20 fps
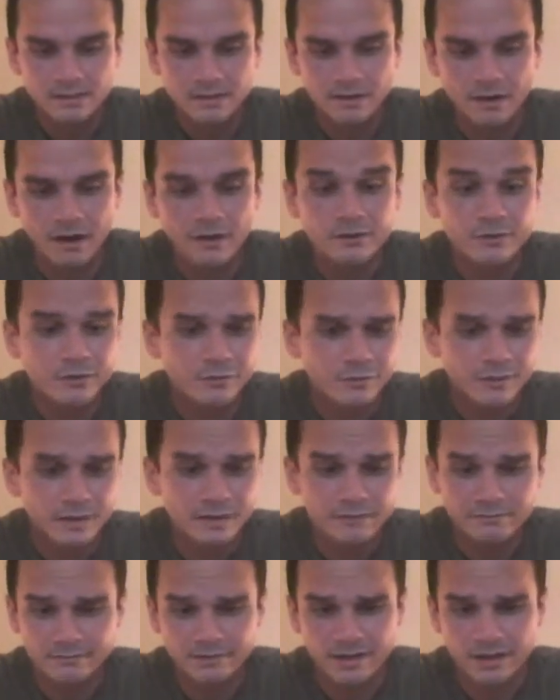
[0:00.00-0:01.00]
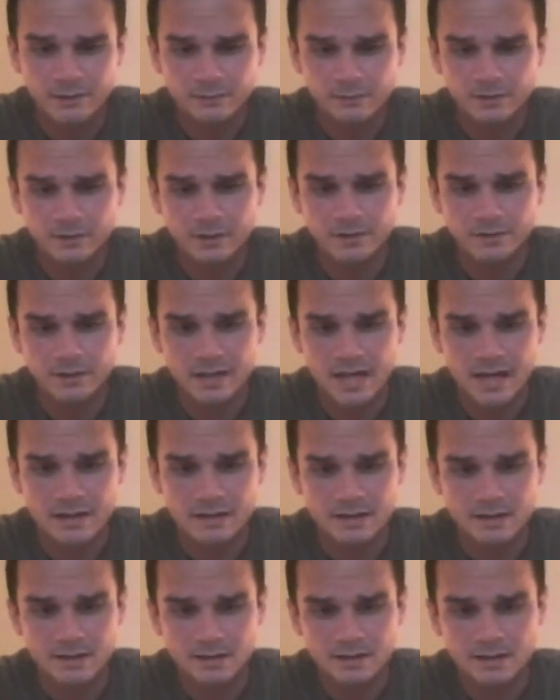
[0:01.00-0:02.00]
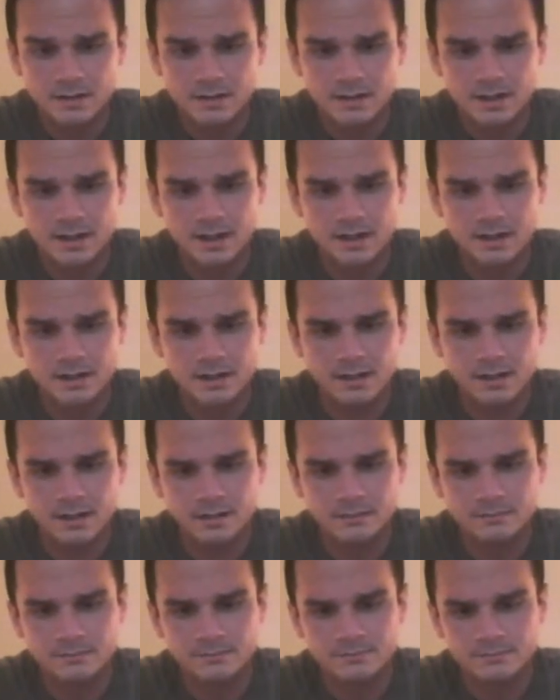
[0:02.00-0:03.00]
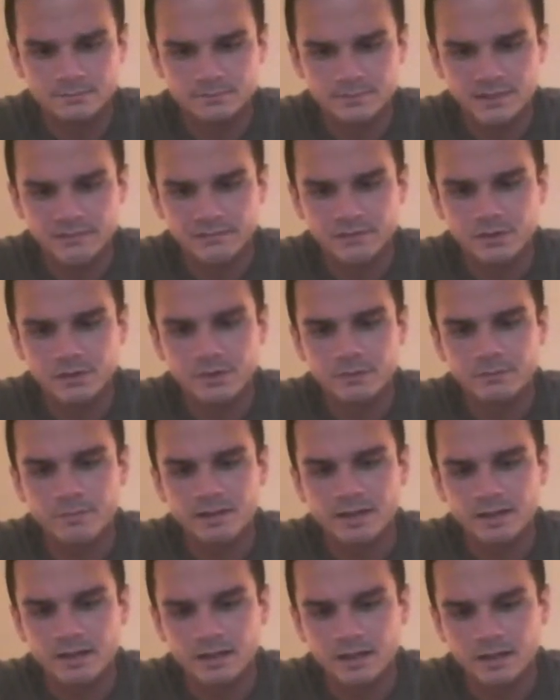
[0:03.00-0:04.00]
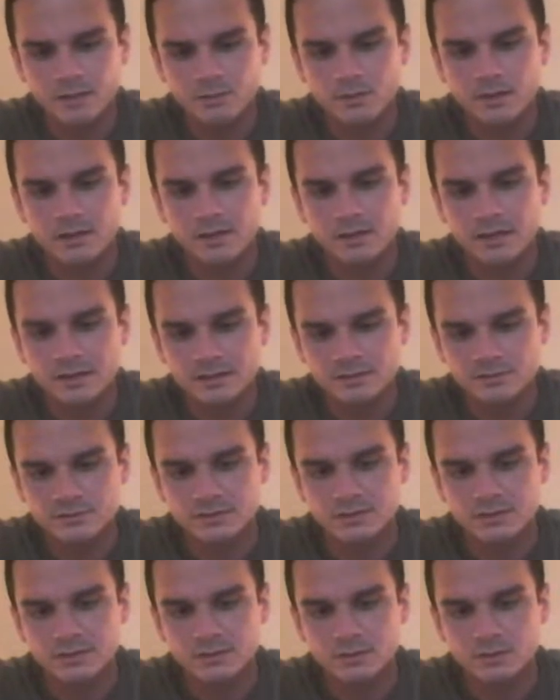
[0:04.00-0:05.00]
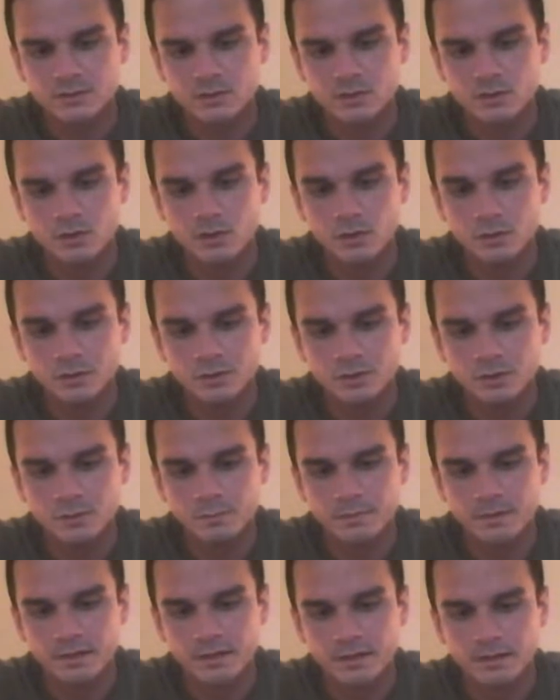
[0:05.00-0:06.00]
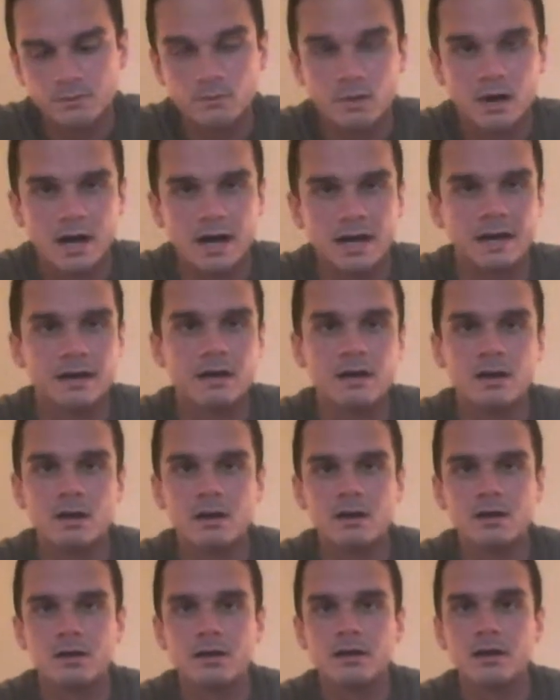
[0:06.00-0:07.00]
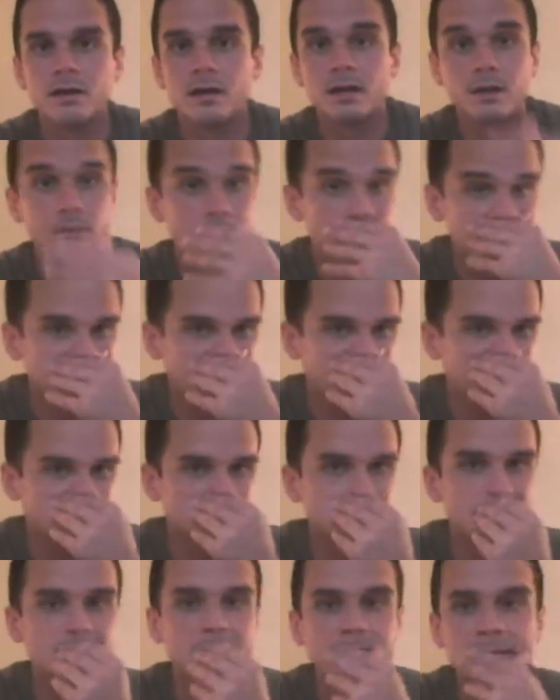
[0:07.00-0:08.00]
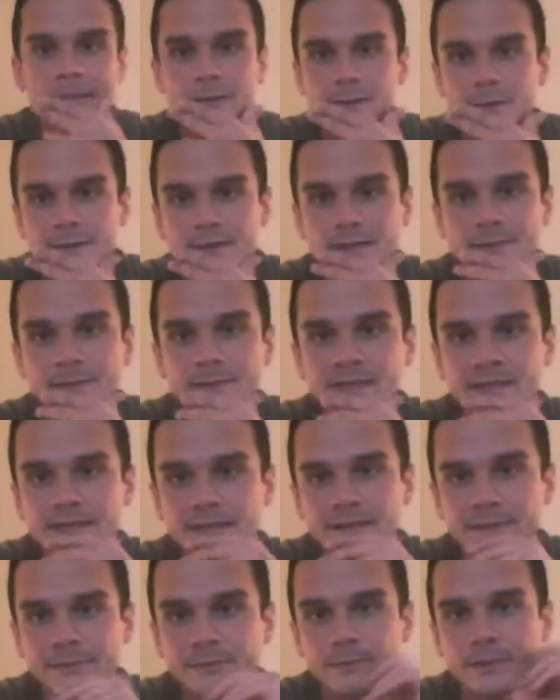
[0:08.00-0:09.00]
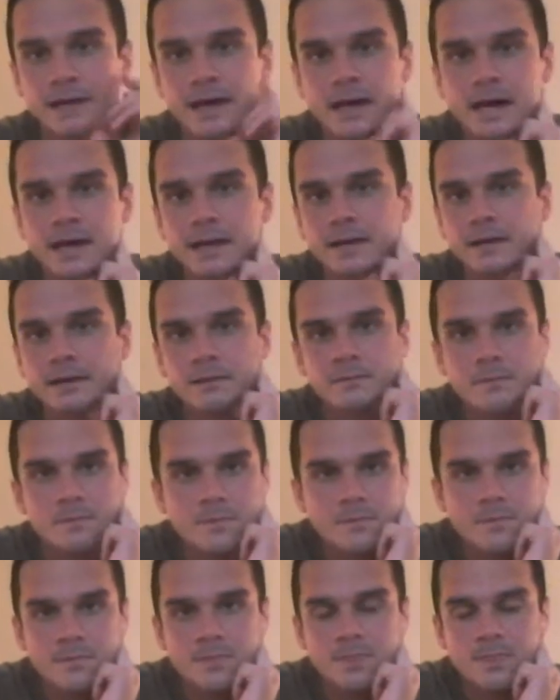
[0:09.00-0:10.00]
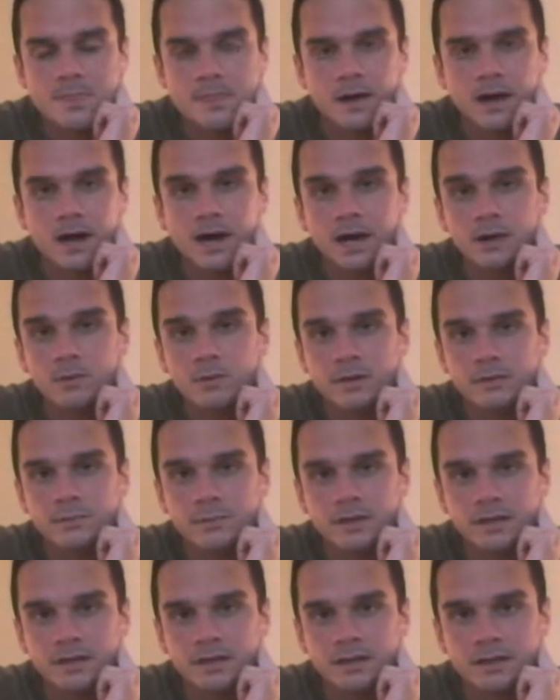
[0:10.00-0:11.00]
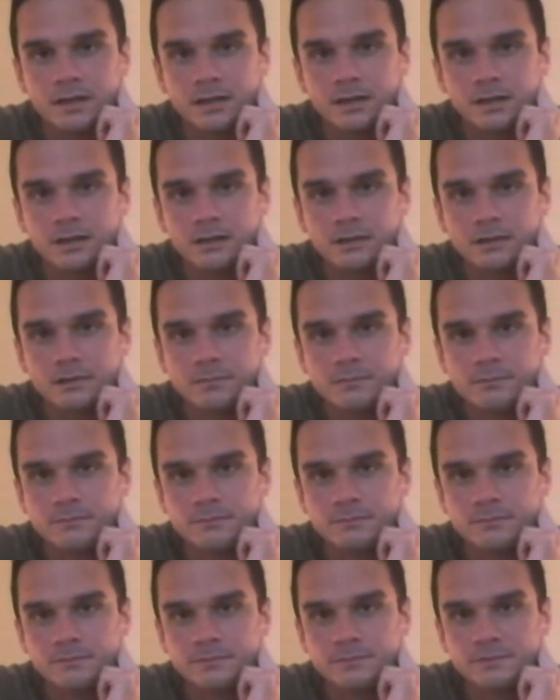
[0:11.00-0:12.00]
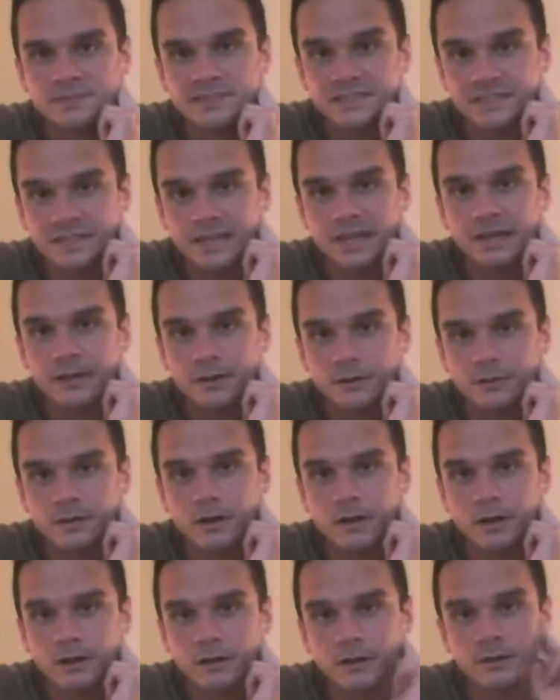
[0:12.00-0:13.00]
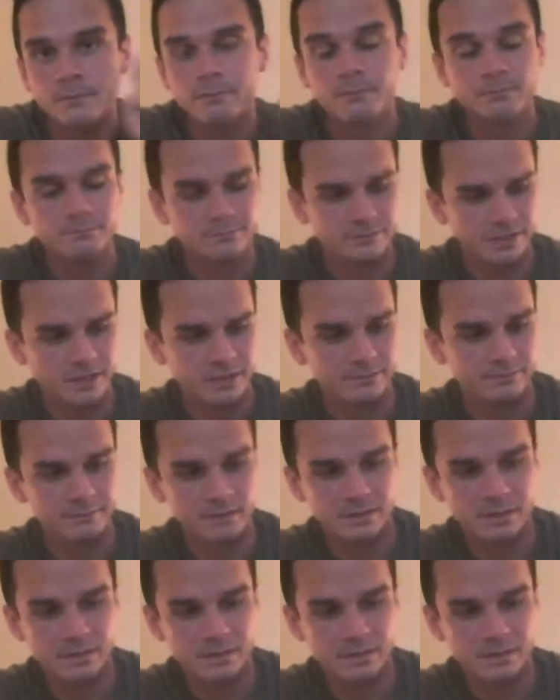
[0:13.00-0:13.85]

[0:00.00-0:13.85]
Under, then yeah, we'll go with that. All right. If you could be anyone in history, who would you be and why? Anyone in history, who would I be and why? I would be Sinead O'Connor. Done.